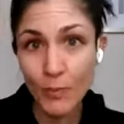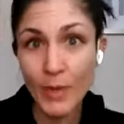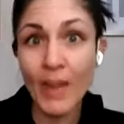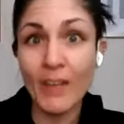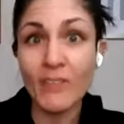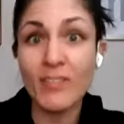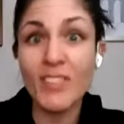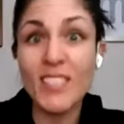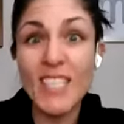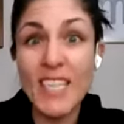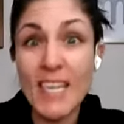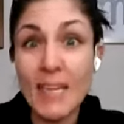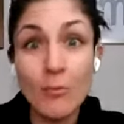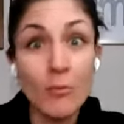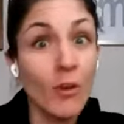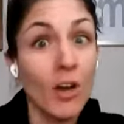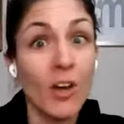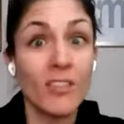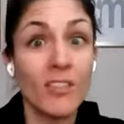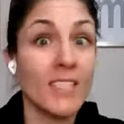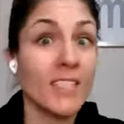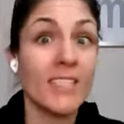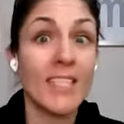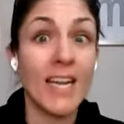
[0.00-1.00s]
We have team
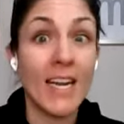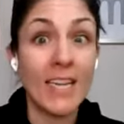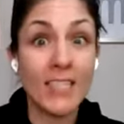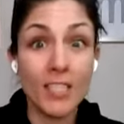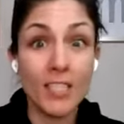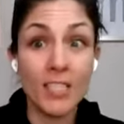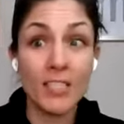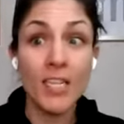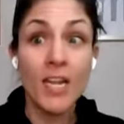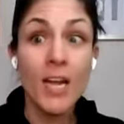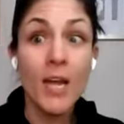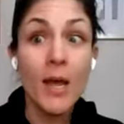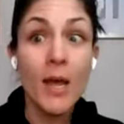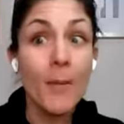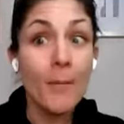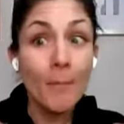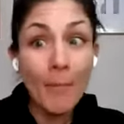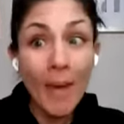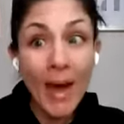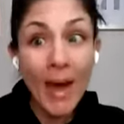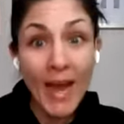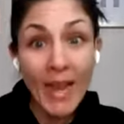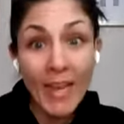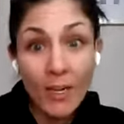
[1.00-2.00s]
calls. It's not just
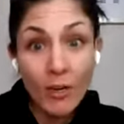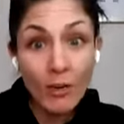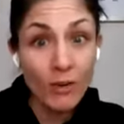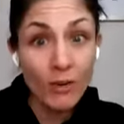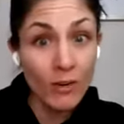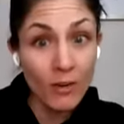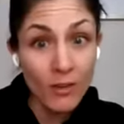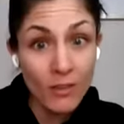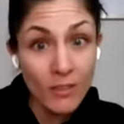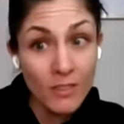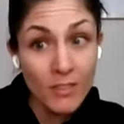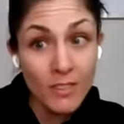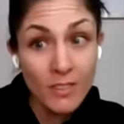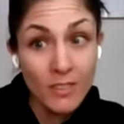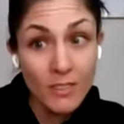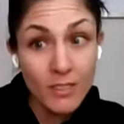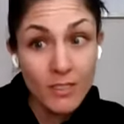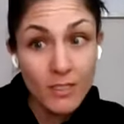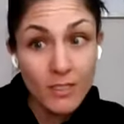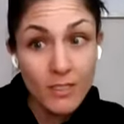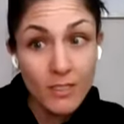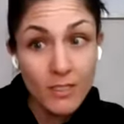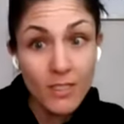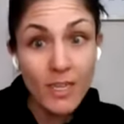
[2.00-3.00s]
my girls
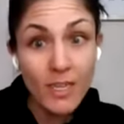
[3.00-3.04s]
